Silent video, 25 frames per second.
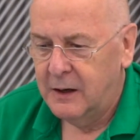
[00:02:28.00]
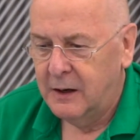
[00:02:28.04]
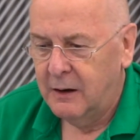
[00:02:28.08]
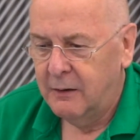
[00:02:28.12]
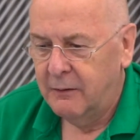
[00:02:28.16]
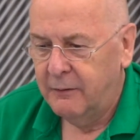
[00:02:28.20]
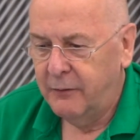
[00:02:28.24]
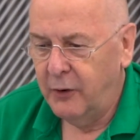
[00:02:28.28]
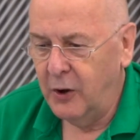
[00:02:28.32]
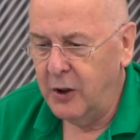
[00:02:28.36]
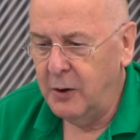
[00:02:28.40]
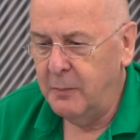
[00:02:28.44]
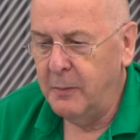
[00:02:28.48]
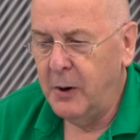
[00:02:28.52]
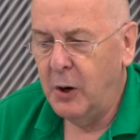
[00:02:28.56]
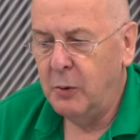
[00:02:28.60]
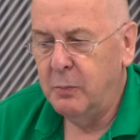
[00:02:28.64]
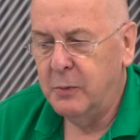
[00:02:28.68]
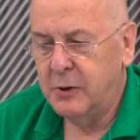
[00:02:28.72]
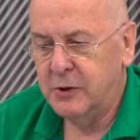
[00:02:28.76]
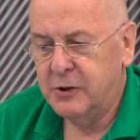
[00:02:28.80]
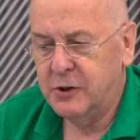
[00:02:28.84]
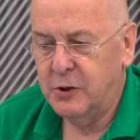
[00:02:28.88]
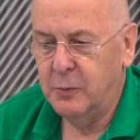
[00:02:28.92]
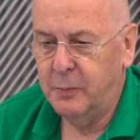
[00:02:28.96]
For the
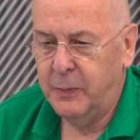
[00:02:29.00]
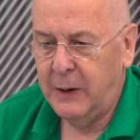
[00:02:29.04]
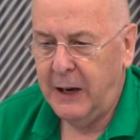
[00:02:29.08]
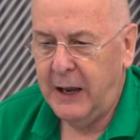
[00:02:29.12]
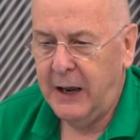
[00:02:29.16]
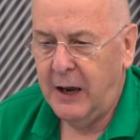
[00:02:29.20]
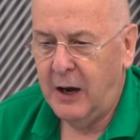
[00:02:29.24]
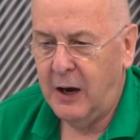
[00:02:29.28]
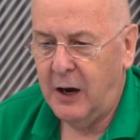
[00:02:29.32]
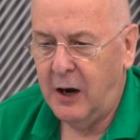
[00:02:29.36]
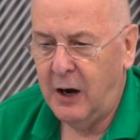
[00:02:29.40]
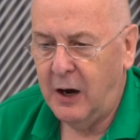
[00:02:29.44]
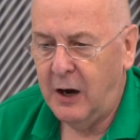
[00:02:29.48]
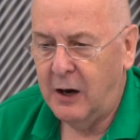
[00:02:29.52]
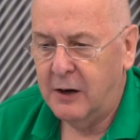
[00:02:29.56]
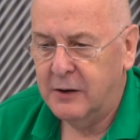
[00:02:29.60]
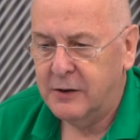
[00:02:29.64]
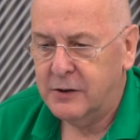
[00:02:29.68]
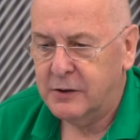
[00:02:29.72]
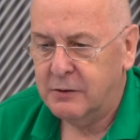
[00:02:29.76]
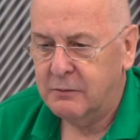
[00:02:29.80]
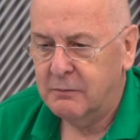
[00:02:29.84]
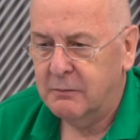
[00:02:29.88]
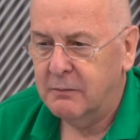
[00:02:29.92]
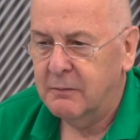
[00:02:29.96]
moment, you play a
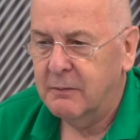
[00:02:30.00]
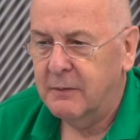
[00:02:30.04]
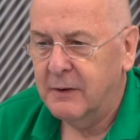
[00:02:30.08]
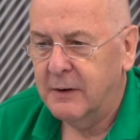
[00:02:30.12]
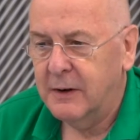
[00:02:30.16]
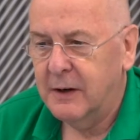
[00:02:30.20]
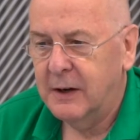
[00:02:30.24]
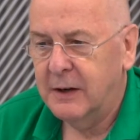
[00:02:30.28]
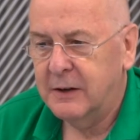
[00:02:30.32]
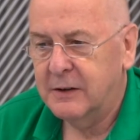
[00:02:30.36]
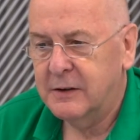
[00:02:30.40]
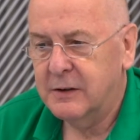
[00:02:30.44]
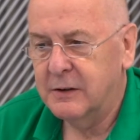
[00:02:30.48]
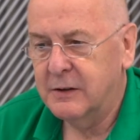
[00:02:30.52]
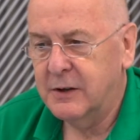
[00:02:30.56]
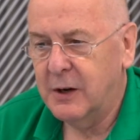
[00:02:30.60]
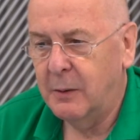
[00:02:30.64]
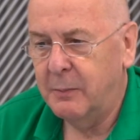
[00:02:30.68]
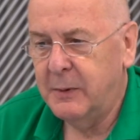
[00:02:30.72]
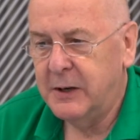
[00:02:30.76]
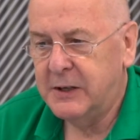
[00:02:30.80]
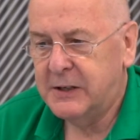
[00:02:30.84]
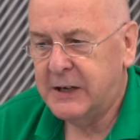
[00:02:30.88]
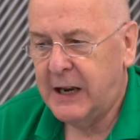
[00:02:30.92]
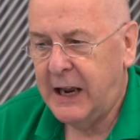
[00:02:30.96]
heart to
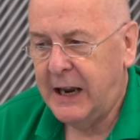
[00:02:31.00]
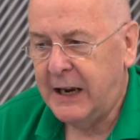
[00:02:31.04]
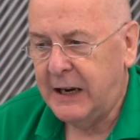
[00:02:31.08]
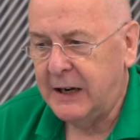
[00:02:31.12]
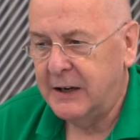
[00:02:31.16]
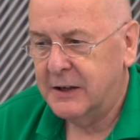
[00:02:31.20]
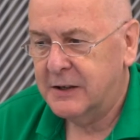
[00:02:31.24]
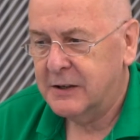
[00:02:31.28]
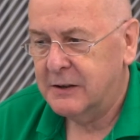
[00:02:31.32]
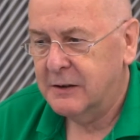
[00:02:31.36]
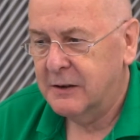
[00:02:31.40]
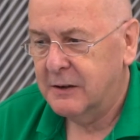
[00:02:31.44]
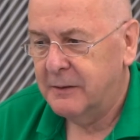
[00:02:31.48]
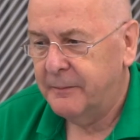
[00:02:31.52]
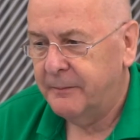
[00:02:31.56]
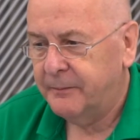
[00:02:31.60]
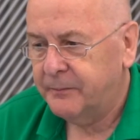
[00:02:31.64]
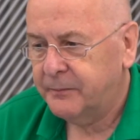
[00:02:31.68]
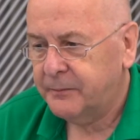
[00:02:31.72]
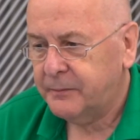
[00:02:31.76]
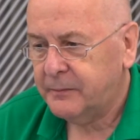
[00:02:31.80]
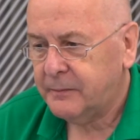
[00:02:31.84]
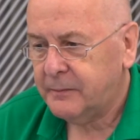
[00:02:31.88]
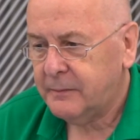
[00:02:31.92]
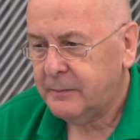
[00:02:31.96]
dummy's 8,
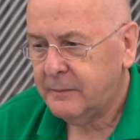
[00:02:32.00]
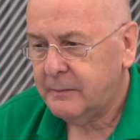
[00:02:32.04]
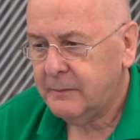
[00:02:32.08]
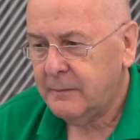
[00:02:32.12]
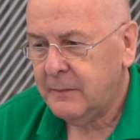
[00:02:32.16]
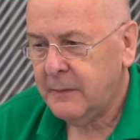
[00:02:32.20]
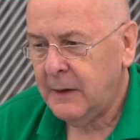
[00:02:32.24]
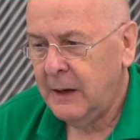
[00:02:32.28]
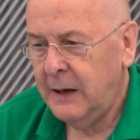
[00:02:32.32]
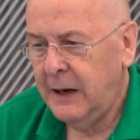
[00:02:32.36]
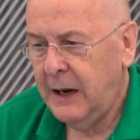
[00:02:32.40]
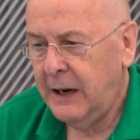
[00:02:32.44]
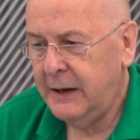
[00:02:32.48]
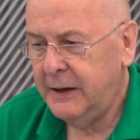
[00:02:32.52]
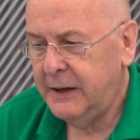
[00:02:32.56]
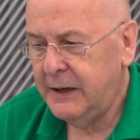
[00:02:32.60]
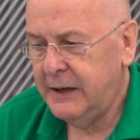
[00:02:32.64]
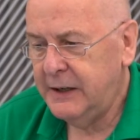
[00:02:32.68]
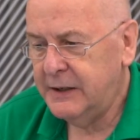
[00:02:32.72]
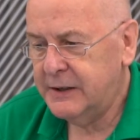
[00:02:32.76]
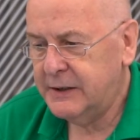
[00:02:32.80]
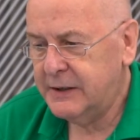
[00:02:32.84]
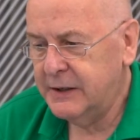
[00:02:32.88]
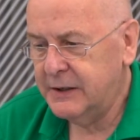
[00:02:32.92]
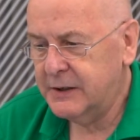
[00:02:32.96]
and
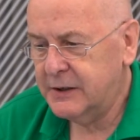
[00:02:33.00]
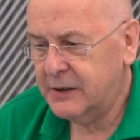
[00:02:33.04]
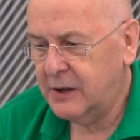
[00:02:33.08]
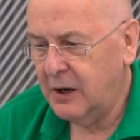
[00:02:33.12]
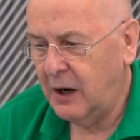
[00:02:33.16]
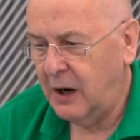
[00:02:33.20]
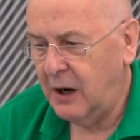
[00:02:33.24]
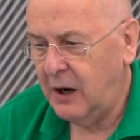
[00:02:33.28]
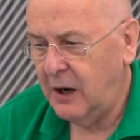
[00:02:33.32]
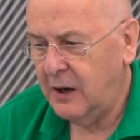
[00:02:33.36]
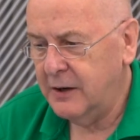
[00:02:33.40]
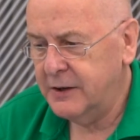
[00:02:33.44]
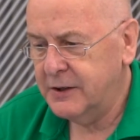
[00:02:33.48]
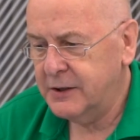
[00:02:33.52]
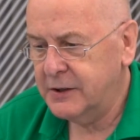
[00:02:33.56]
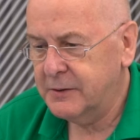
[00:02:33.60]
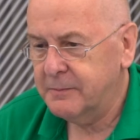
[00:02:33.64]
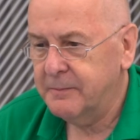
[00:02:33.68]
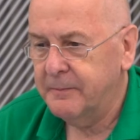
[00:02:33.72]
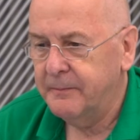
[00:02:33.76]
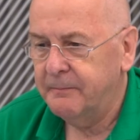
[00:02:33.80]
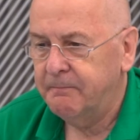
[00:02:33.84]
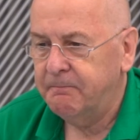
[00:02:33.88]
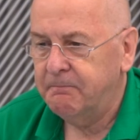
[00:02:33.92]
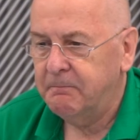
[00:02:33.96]
East discards.
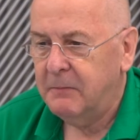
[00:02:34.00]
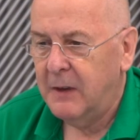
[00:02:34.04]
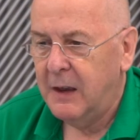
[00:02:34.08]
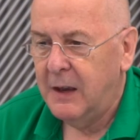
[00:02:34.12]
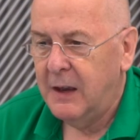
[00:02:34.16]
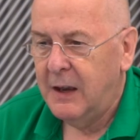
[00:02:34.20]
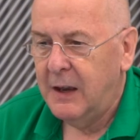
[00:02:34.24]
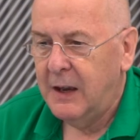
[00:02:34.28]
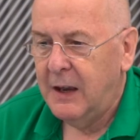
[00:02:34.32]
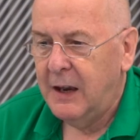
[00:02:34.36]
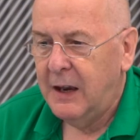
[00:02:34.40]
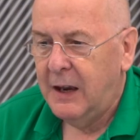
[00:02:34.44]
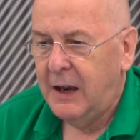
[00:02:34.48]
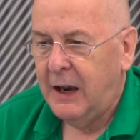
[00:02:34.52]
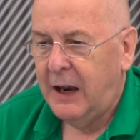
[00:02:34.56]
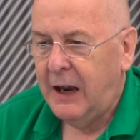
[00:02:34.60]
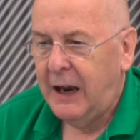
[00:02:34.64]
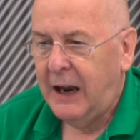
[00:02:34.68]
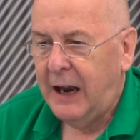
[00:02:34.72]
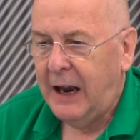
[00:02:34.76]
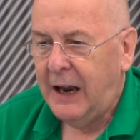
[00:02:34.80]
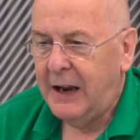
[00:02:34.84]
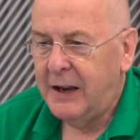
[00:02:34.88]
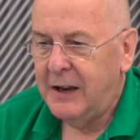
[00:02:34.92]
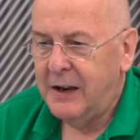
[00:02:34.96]

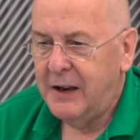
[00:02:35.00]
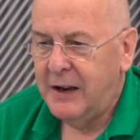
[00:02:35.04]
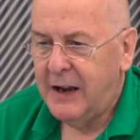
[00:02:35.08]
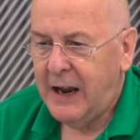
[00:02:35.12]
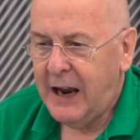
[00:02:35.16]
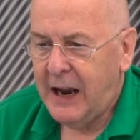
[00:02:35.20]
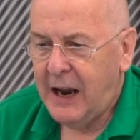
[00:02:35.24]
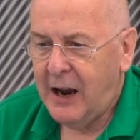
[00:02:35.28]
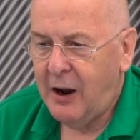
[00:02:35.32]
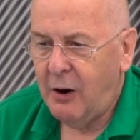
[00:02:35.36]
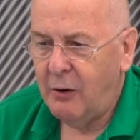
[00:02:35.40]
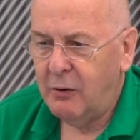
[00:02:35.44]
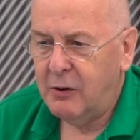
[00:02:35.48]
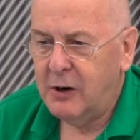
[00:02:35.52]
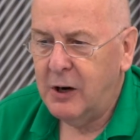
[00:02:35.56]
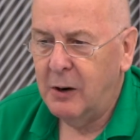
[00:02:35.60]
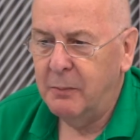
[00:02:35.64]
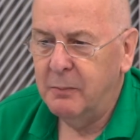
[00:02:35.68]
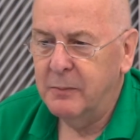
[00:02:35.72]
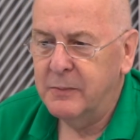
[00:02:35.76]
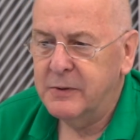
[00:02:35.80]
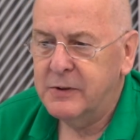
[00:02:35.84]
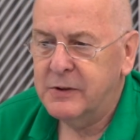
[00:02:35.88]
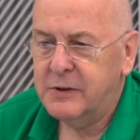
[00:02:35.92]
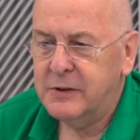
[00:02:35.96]
And now
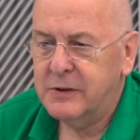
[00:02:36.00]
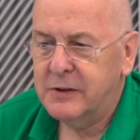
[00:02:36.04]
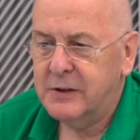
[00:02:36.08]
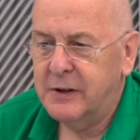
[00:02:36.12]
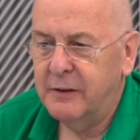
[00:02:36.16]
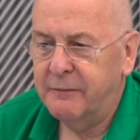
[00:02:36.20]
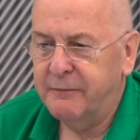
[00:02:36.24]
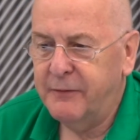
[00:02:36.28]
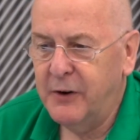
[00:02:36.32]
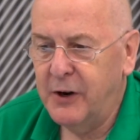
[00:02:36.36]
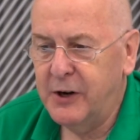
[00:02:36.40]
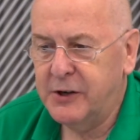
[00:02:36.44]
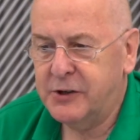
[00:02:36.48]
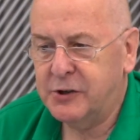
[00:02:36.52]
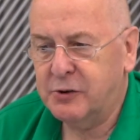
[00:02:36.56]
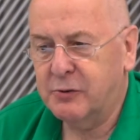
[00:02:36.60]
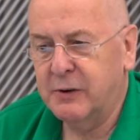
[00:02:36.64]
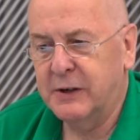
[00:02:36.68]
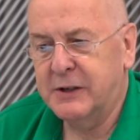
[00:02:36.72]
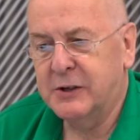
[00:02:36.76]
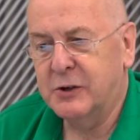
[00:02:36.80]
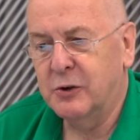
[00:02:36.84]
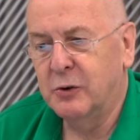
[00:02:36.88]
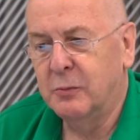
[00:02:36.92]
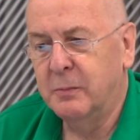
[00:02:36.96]
comes the first
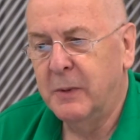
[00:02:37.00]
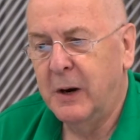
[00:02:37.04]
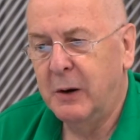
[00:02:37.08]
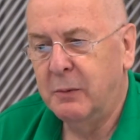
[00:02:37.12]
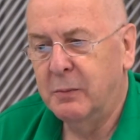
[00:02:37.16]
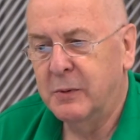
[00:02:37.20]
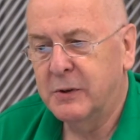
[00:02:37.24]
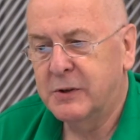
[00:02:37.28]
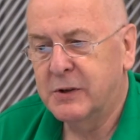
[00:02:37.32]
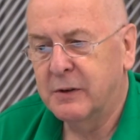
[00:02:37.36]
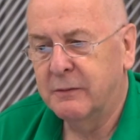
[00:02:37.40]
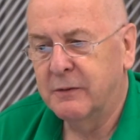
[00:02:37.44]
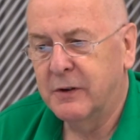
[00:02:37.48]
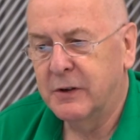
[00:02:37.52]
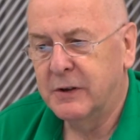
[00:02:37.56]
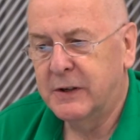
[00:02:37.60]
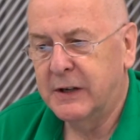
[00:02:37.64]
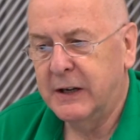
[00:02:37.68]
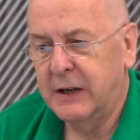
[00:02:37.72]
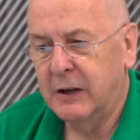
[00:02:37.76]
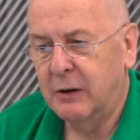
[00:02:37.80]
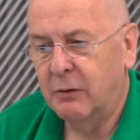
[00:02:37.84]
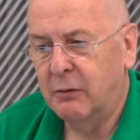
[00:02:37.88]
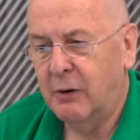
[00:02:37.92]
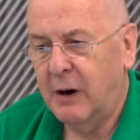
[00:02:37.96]
critical moment of the
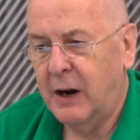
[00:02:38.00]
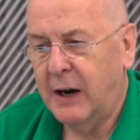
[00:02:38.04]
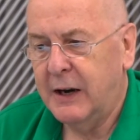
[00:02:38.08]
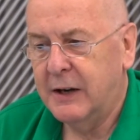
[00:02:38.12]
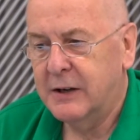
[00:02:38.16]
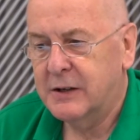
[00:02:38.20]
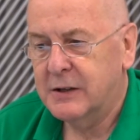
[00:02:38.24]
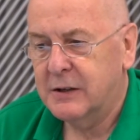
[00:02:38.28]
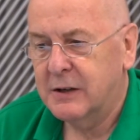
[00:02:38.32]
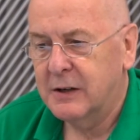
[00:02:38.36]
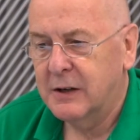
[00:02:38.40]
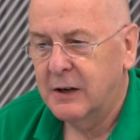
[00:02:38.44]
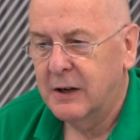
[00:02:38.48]
deal, right?